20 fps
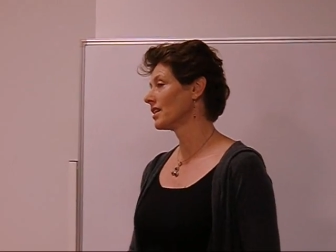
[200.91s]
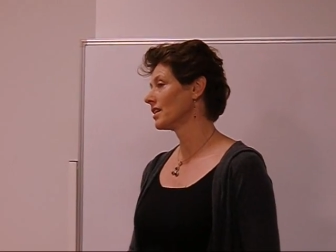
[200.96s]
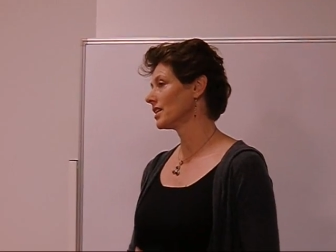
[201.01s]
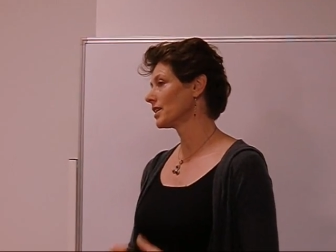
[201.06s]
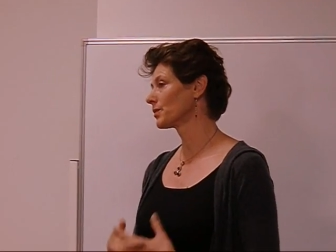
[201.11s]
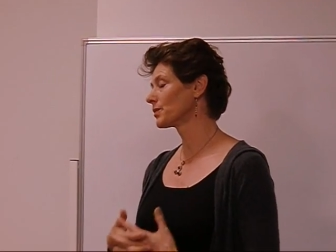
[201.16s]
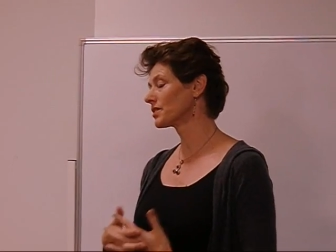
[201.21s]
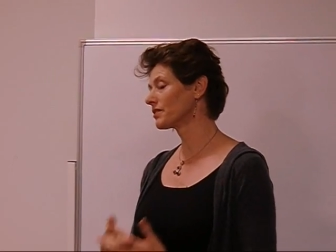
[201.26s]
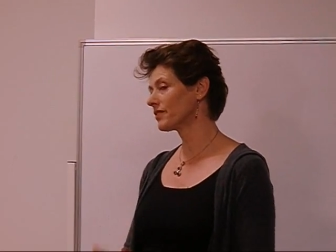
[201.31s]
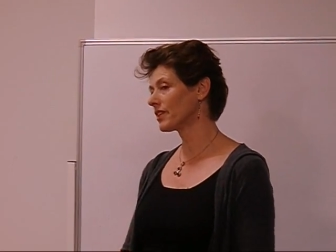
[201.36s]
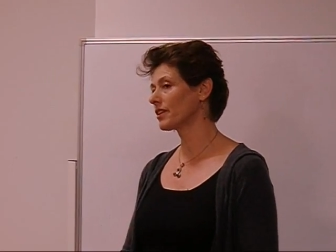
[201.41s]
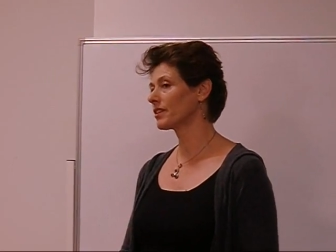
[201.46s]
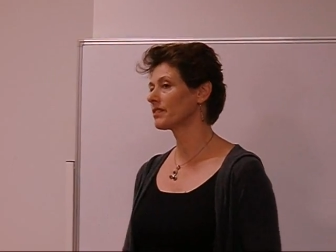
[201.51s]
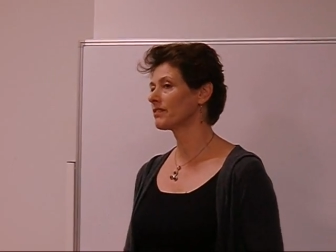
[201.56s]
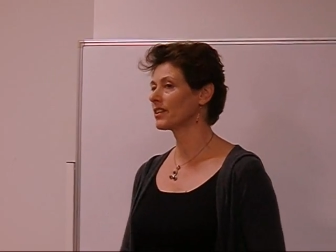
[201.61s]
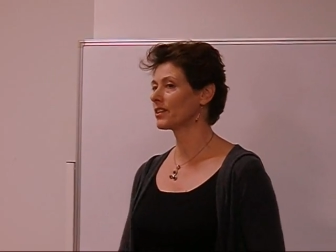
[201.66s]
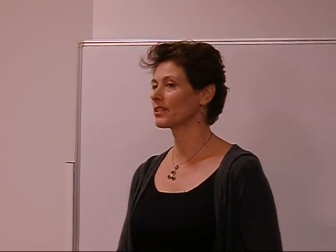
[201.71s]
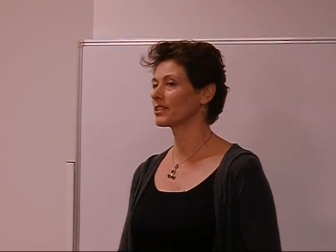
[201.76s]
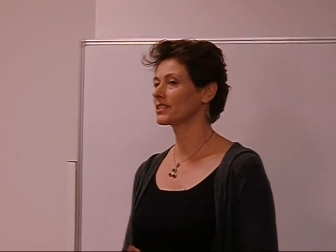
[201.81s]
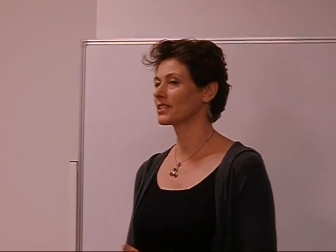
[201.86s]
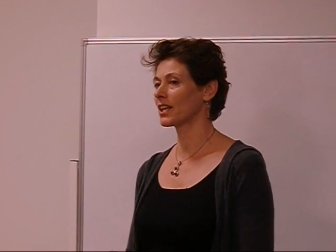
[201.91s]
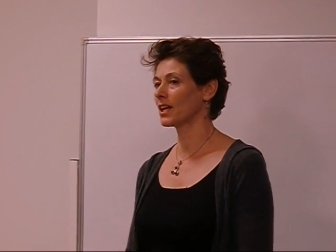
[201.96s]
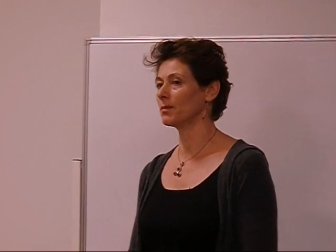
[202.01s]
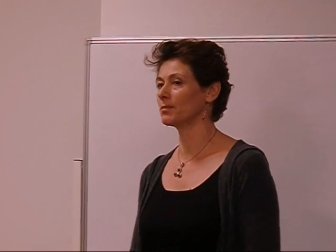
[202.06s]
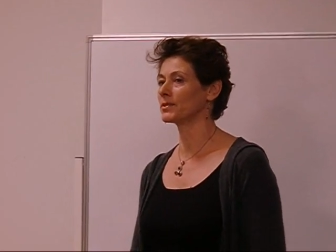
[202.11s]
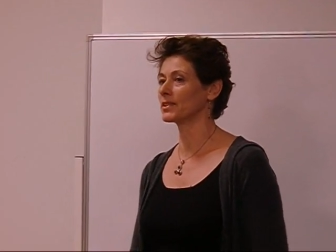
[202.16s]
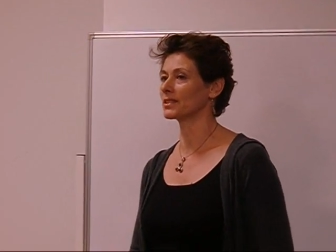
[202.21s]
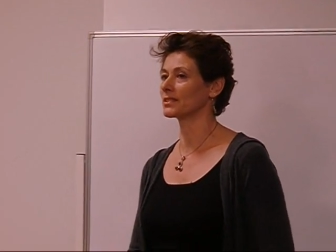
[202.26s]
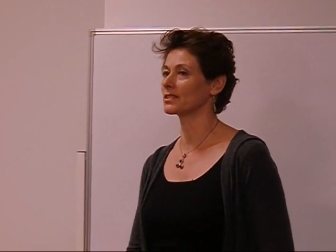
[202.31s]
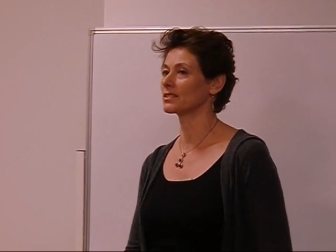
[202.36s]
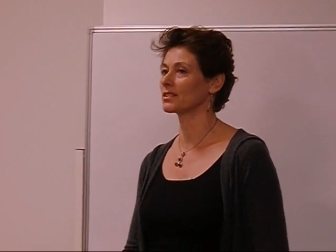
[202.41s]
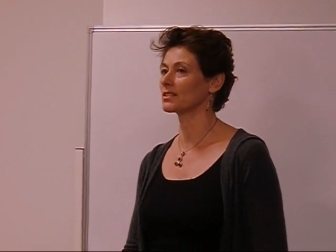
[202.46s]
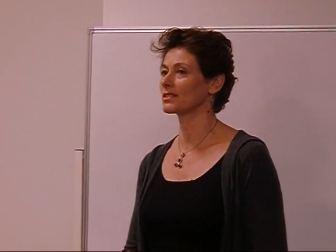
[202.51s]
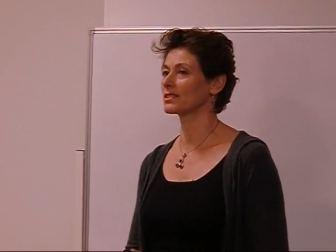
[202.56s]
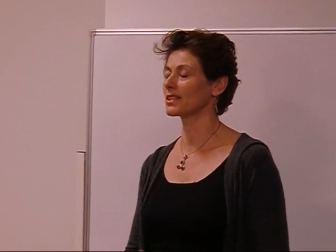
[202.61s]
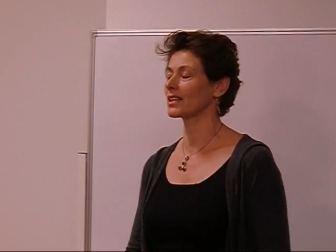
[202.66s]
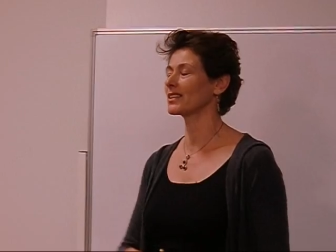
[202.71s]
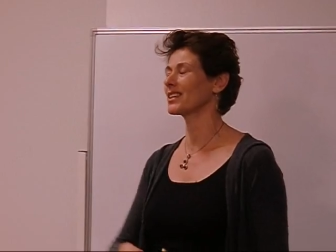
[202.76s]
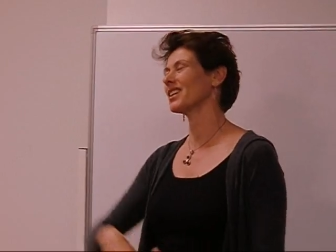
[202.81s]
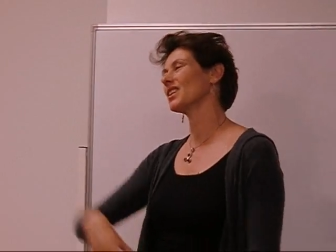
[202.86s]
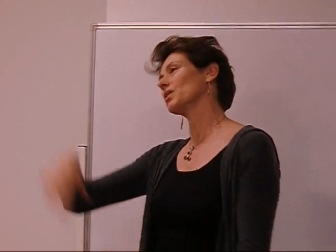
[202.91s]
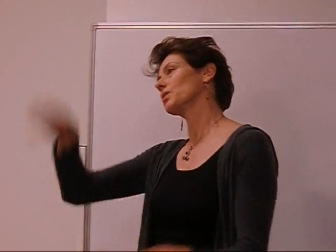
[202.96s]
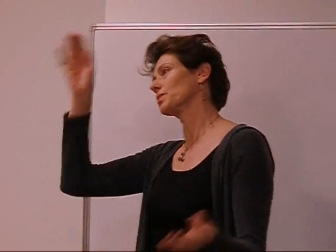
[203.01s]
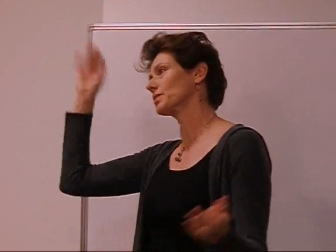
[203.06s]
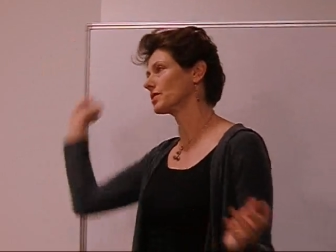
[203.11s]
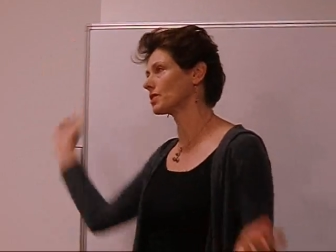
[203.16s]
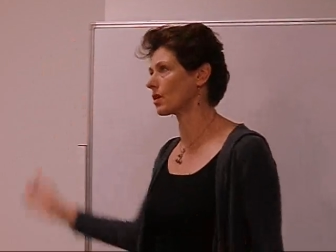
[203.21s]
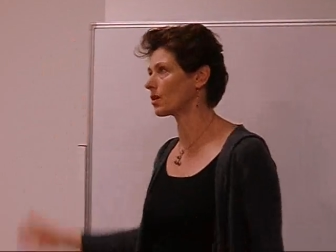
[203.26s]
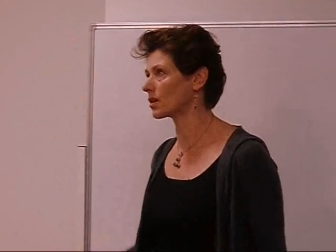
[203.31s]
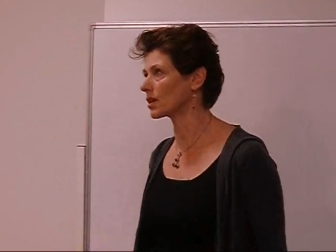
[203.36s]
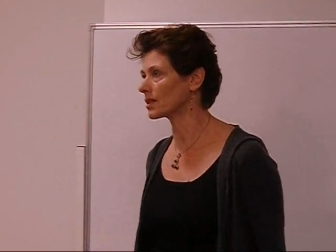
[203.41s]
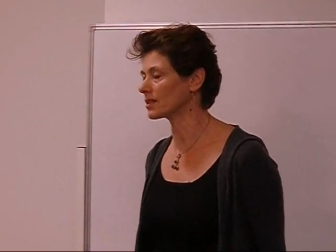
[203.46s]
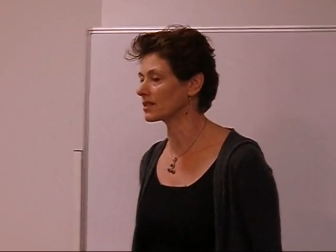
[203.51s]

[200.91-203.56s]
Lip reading: it was very, very tempting to just say, oh, darn,